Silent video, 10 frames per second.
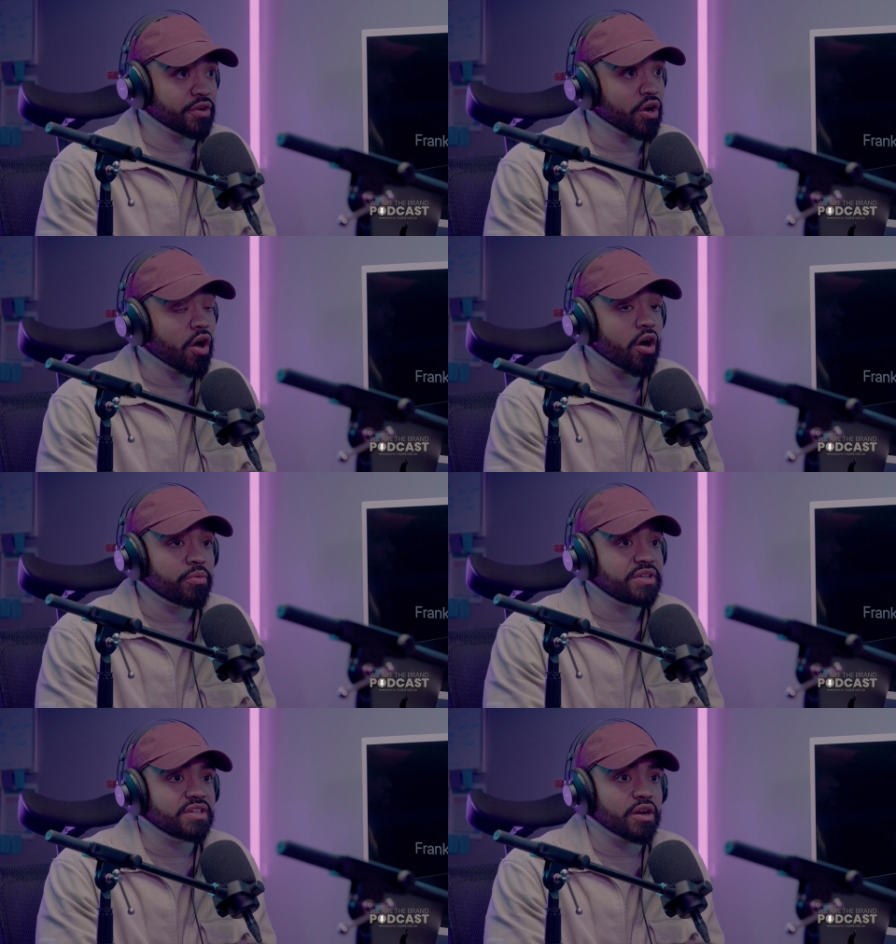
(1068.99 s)
You're
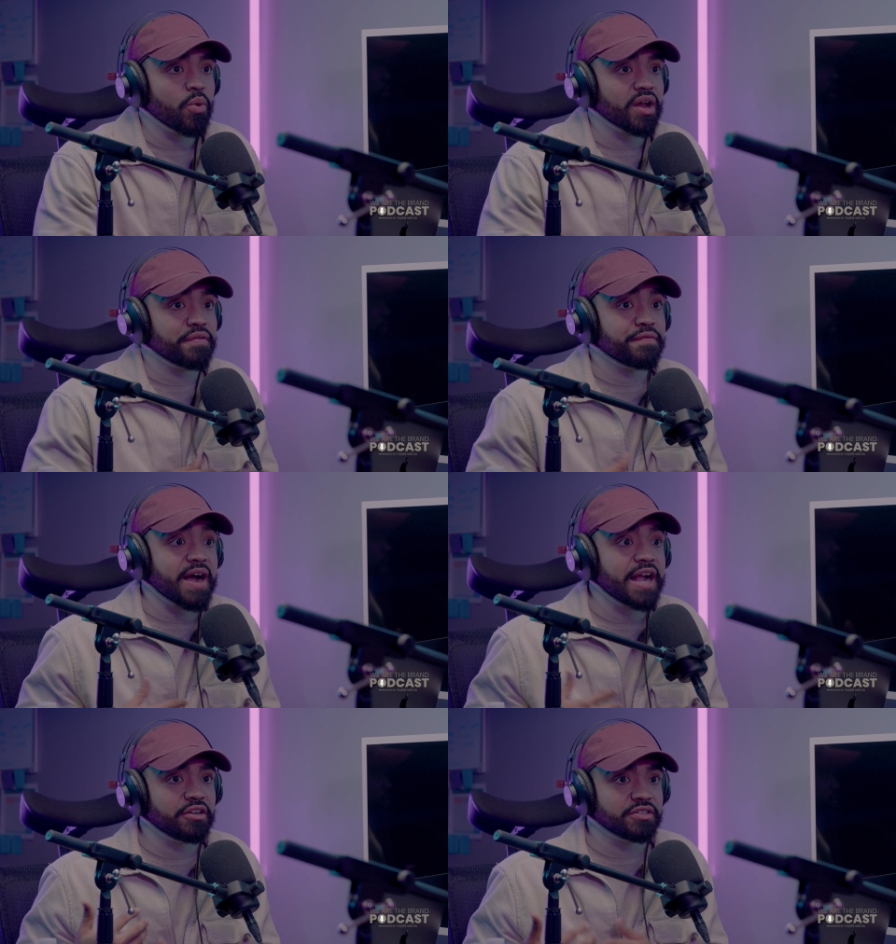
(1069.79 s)
always going to want to
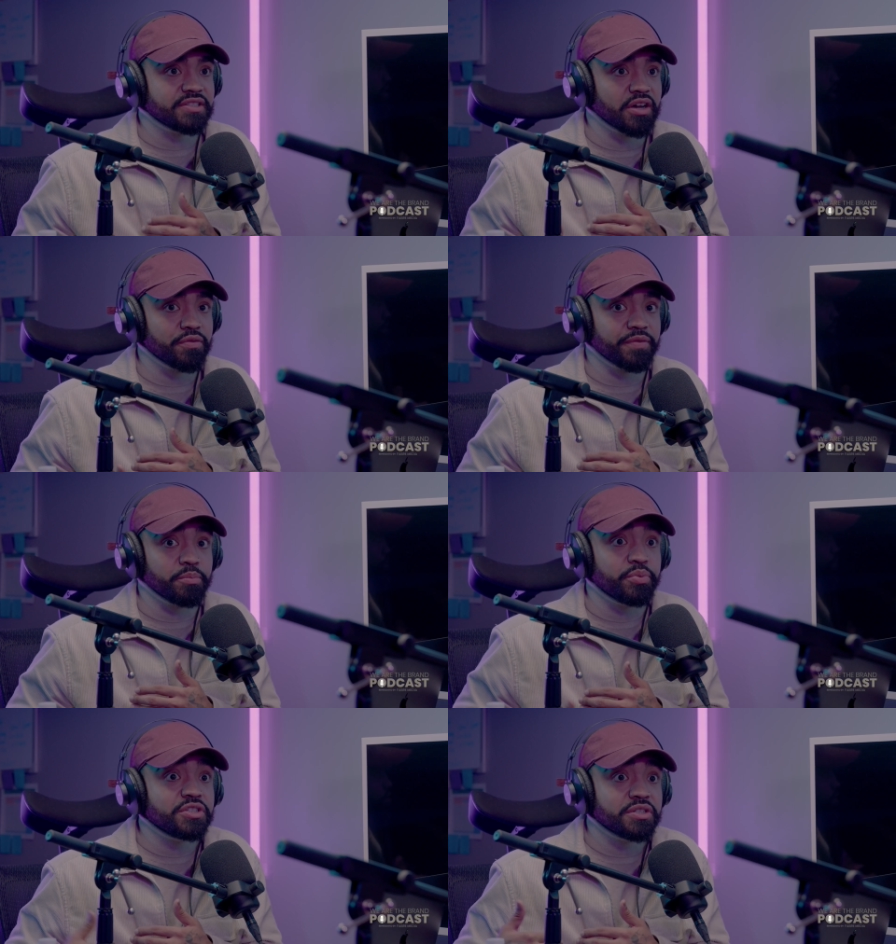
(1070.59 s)
find yourself
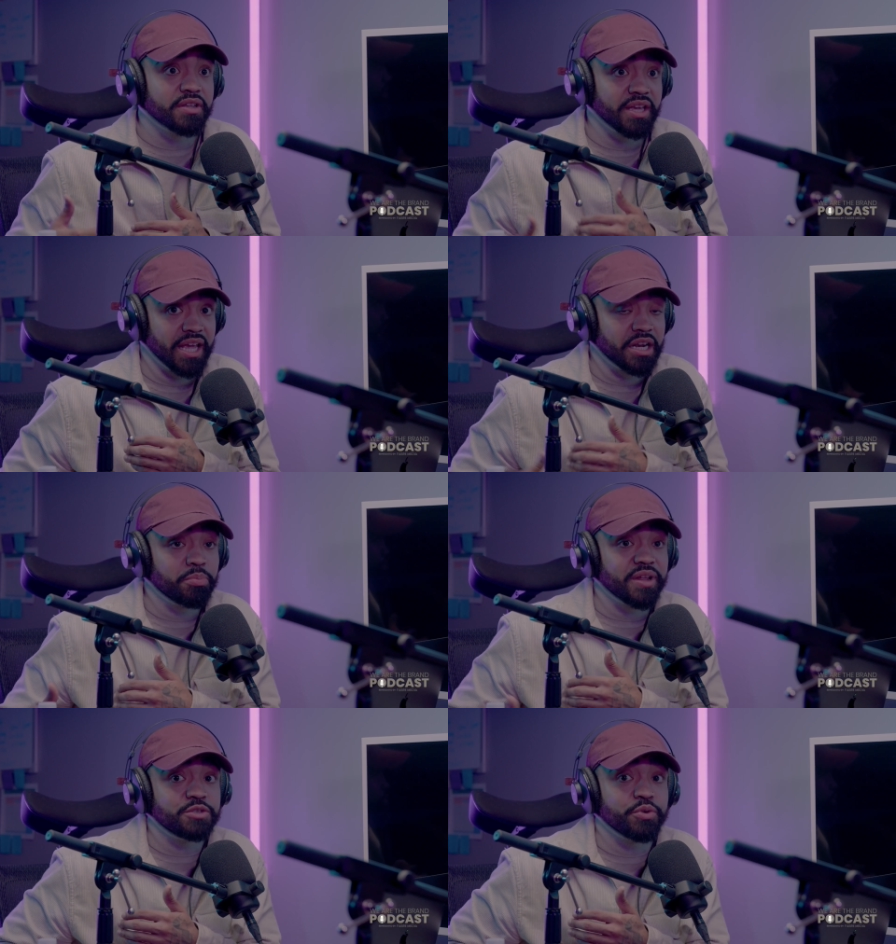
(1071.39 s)
and push in a
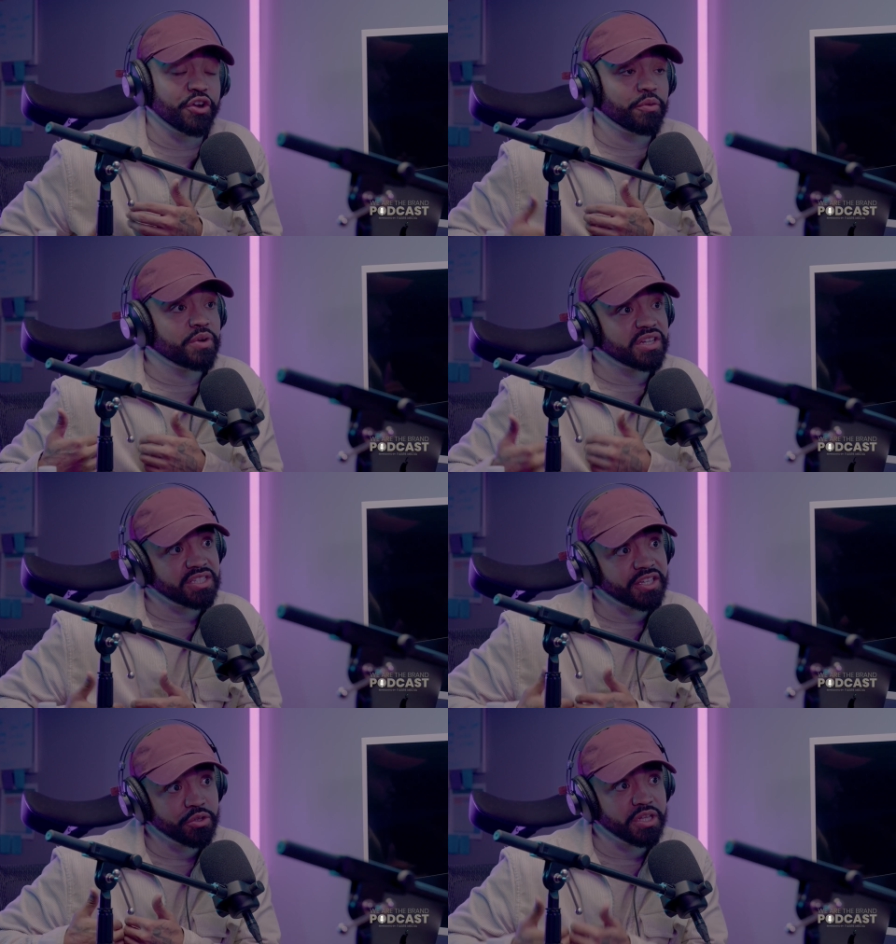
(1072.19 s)
place where you're
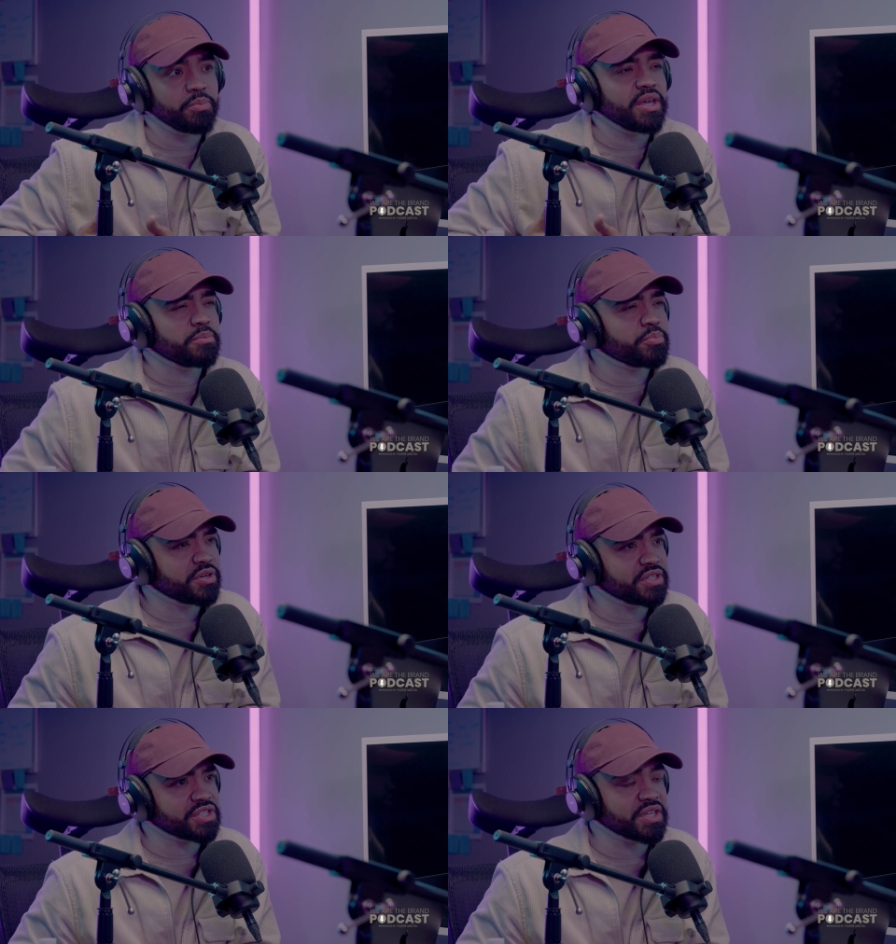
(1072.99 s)
continually being
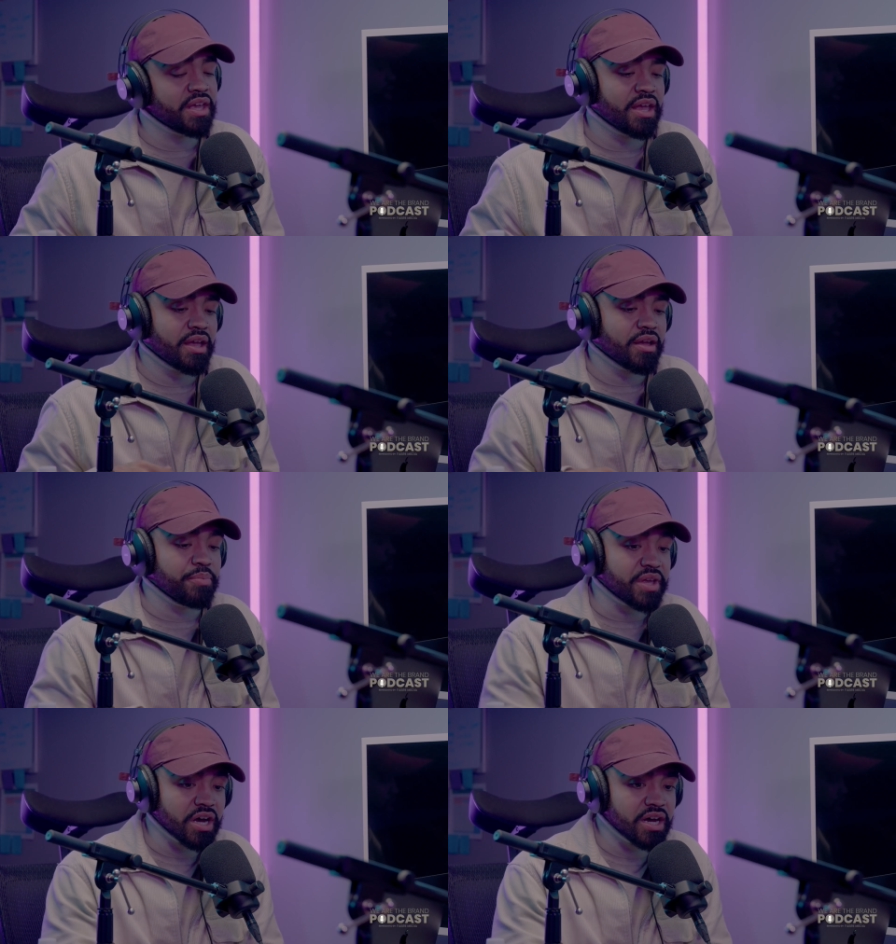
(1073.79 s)
pushed,
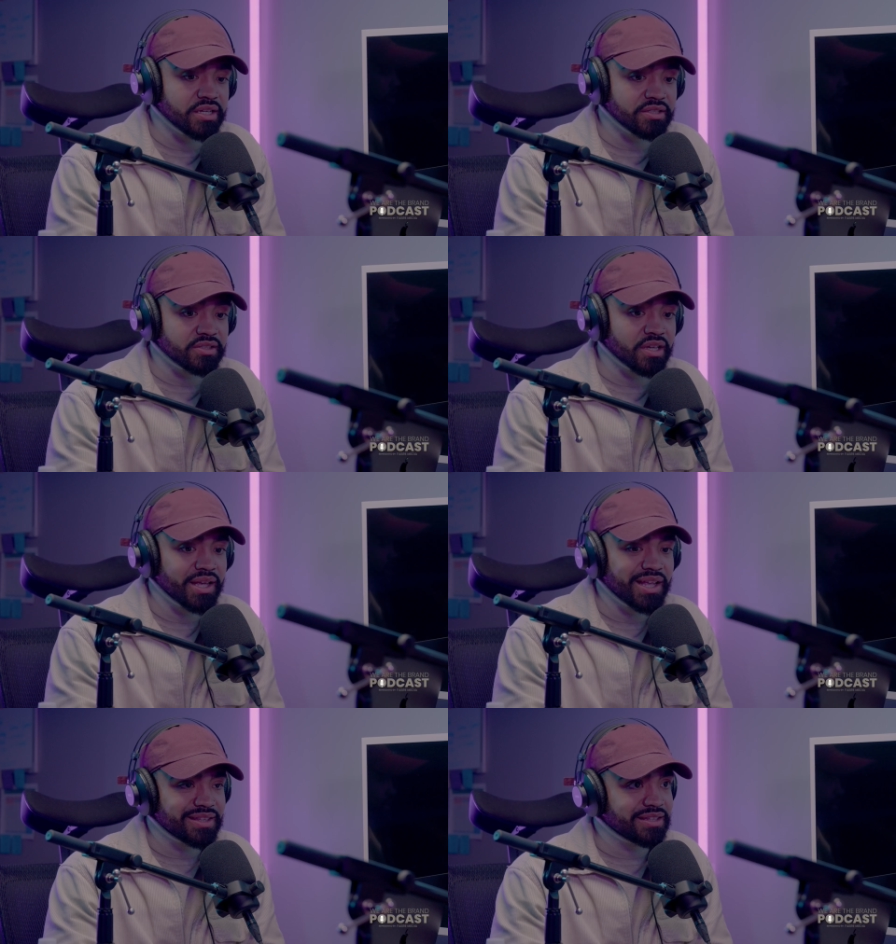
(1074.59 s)
because
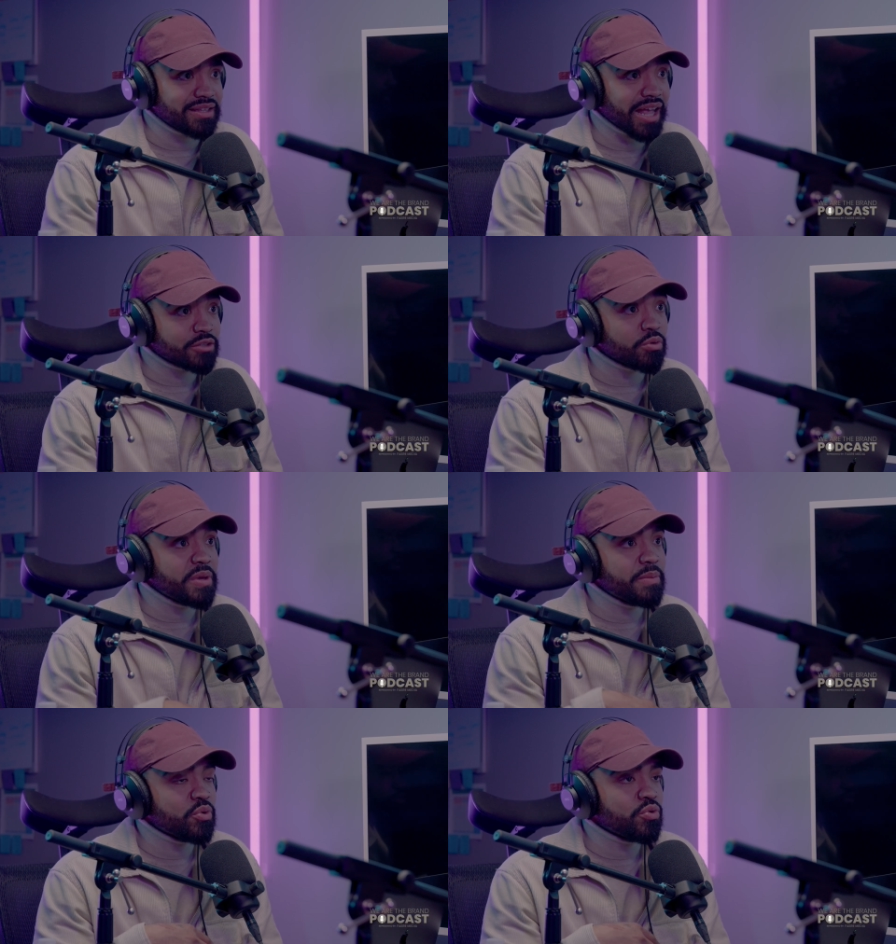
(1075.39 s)
that's what
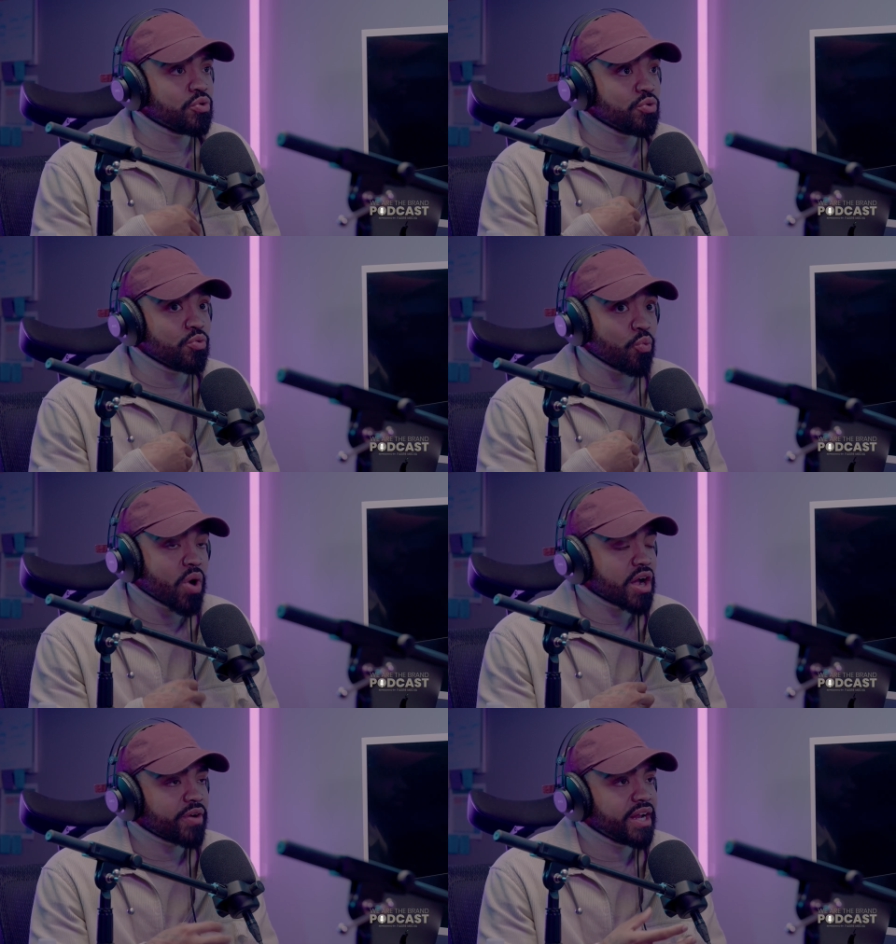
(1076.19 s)
people who
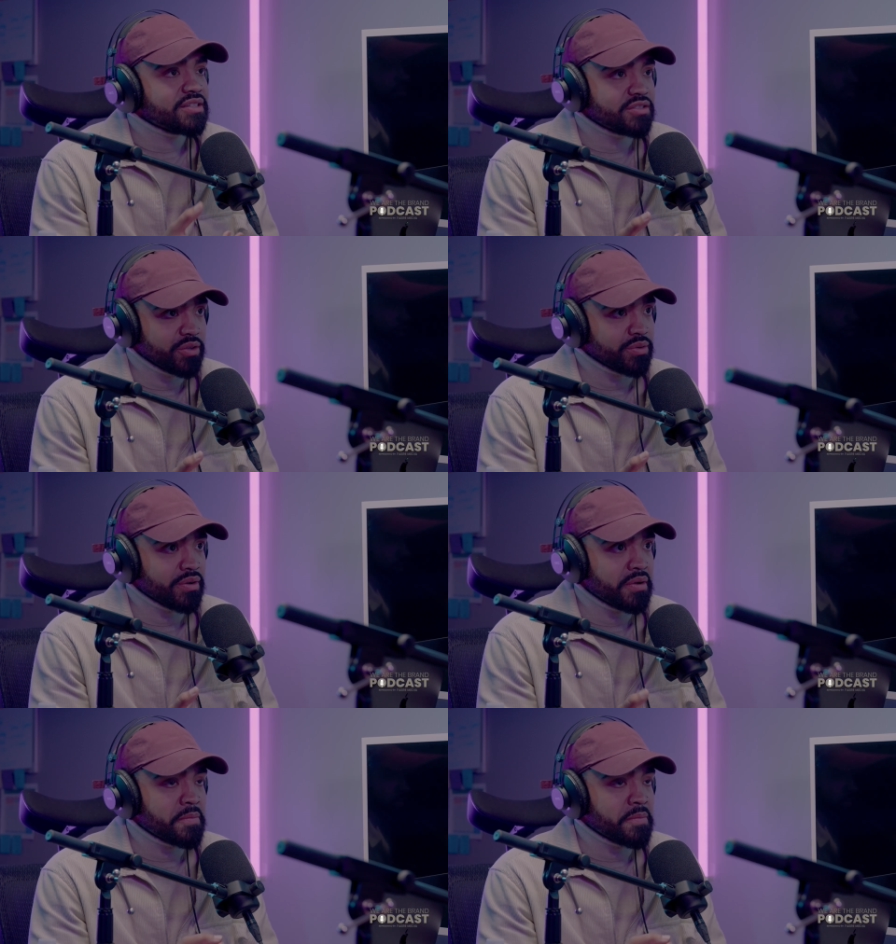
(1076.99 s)
want greatness do.